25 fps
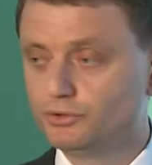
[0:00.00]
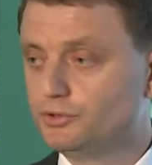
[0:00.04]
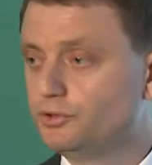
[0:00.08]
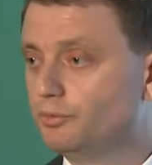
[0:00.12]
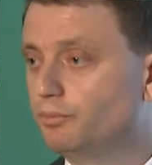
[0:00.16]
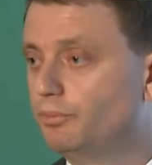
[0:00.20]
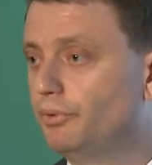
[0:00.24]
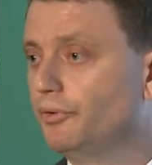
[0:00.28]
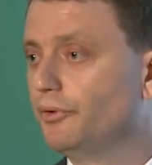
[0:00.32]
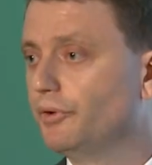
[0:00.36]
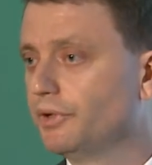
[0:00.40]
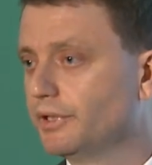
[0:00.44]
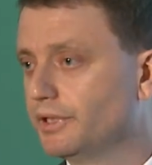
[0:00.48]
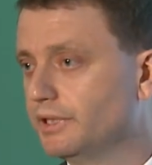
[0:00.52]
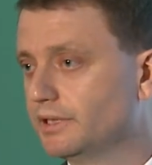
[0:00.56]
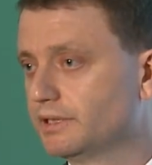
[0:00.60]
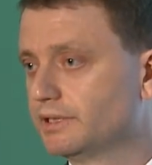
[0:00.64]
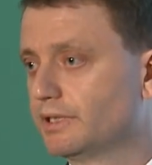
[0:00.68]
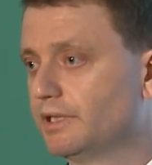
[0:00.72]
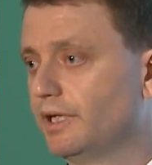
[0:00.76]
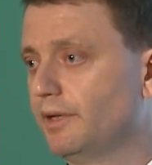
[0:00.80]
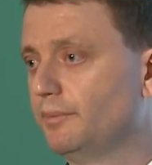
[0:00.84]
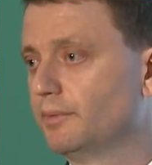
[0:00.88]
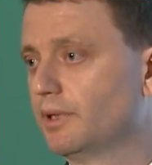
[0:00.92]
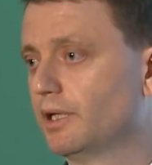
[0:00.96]
bring this
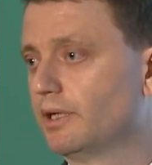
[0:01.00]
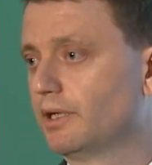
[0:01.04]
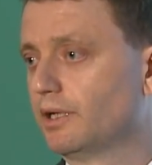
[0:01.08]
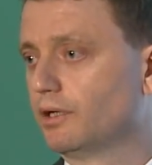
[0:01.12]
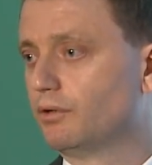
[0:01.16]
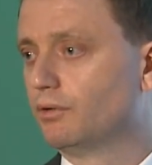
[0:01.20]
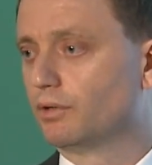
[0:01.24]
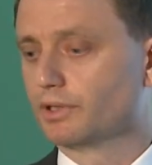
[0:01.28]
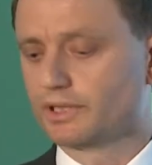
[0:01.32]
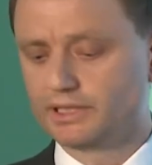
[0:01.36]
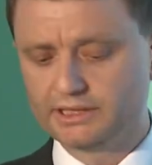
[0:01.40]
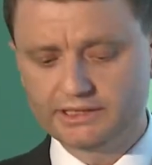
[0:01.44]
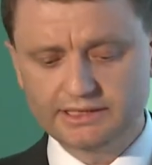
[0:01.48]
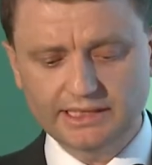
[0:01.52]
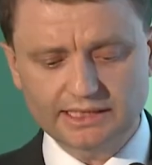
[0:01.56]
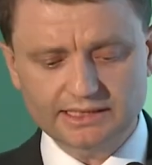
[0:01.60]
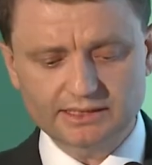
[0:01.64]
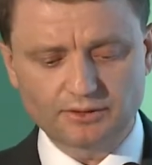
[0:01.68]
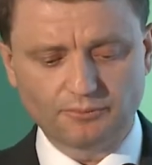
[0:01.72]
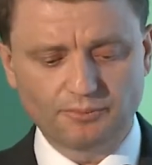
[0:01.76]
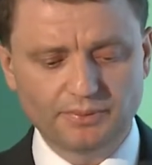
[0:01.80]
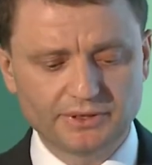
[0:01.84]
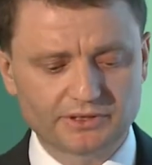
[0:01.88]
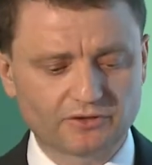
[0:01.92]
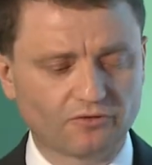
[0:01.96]
criminal record. It's just
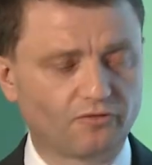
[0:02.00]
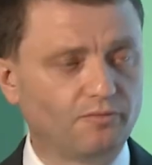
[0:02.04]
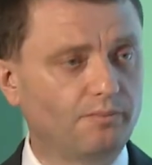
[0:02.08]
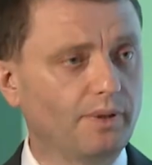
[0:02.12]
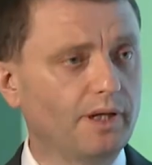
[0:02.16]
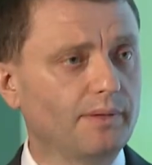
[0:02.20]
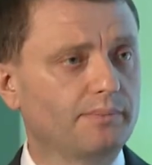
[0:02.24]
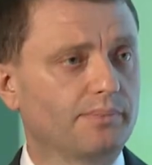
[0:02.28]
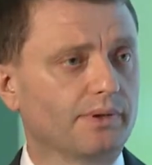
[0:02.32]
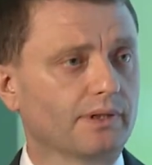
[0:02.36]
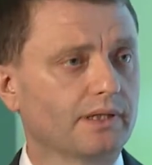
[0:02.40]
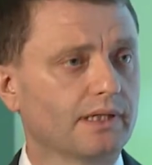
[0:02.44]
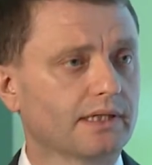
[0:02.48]
a piece of paper,